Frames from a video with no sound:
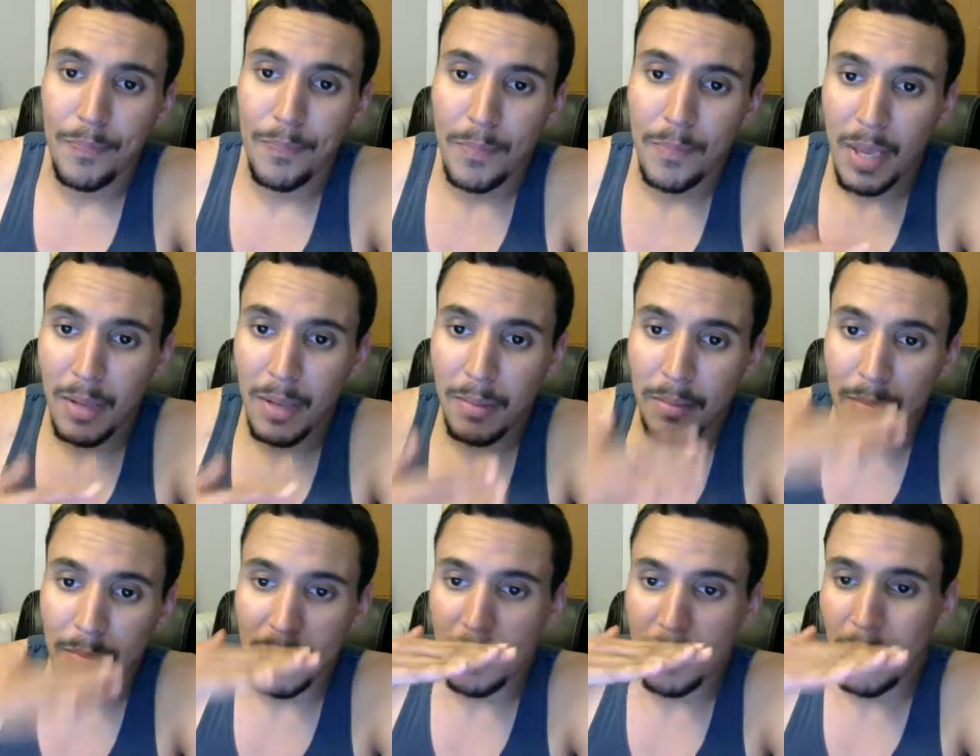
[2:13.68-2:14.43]

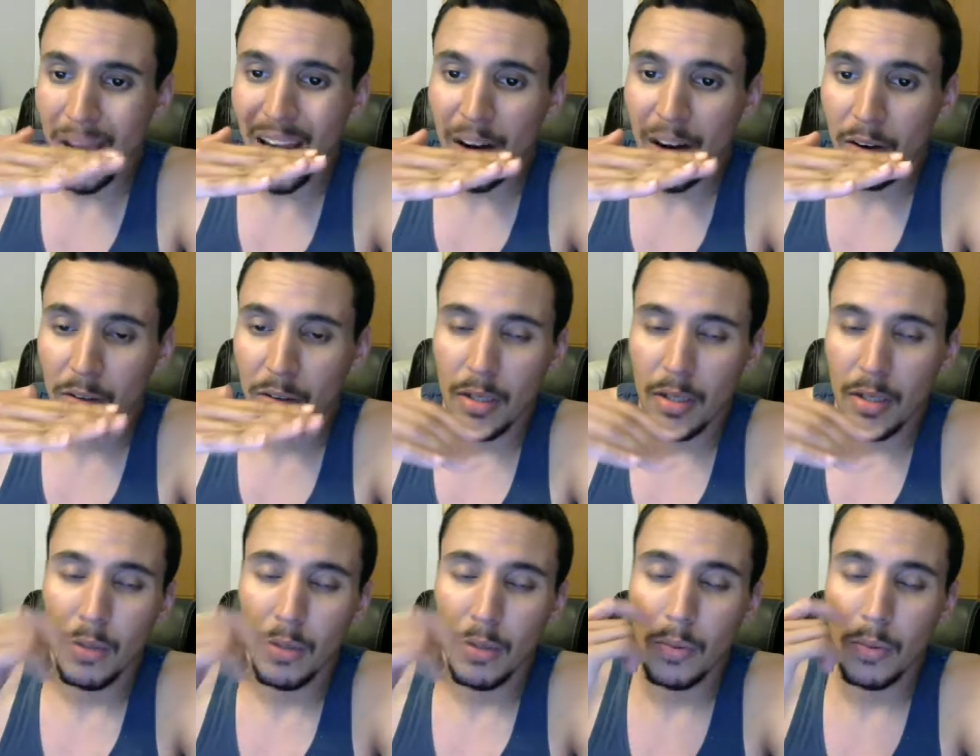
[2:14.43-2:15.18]
and be
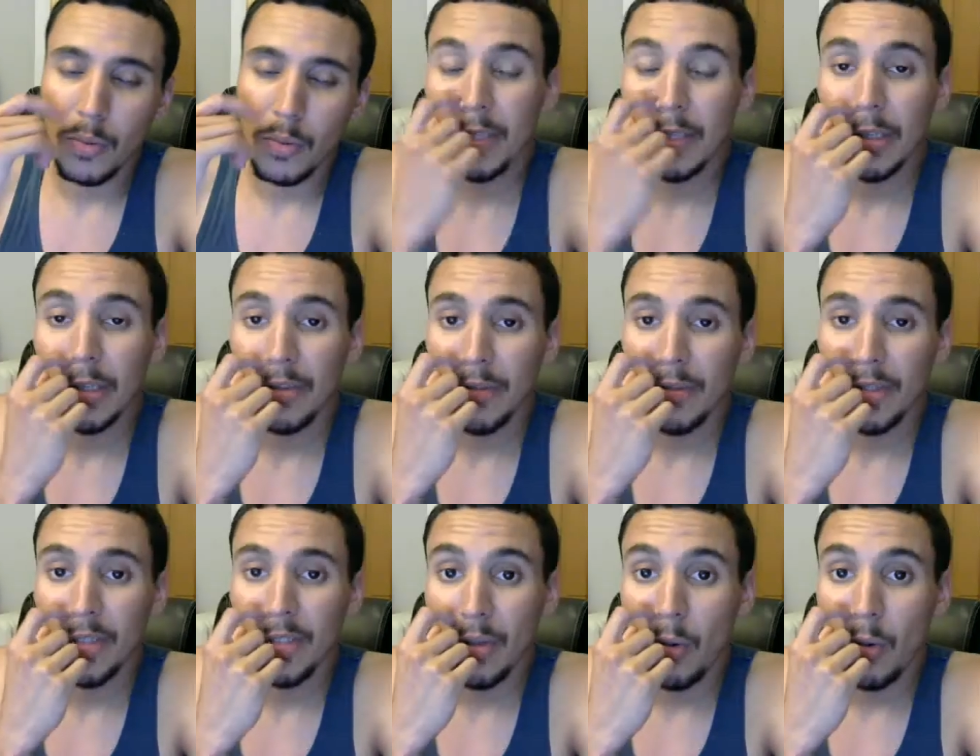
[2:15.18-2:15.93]
parallel with the
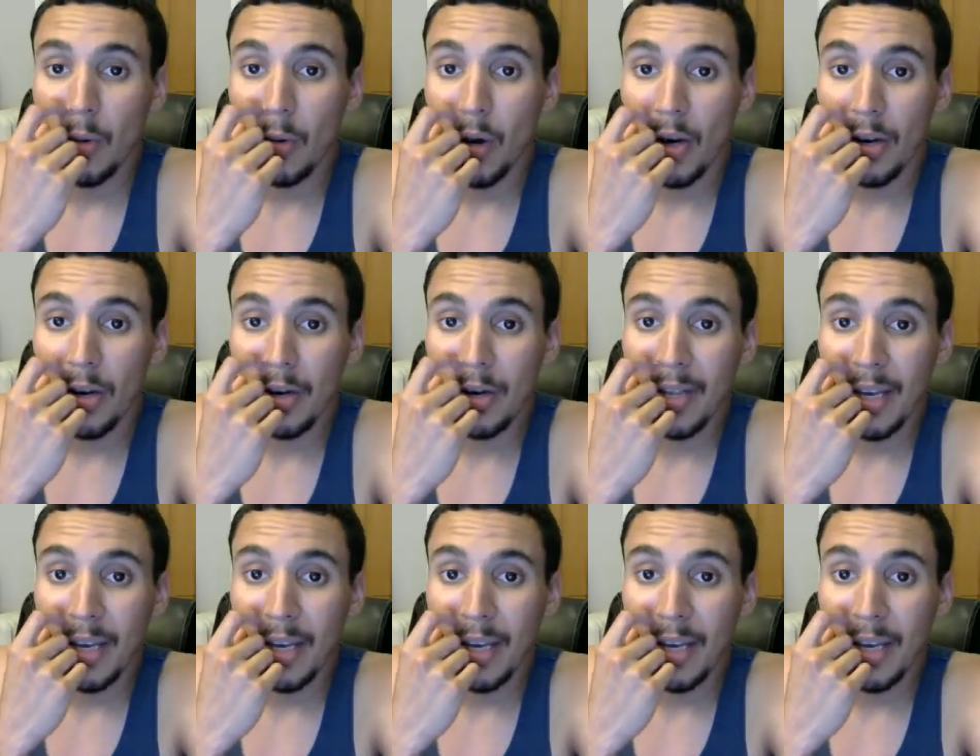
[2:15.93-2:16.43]
surface of the water.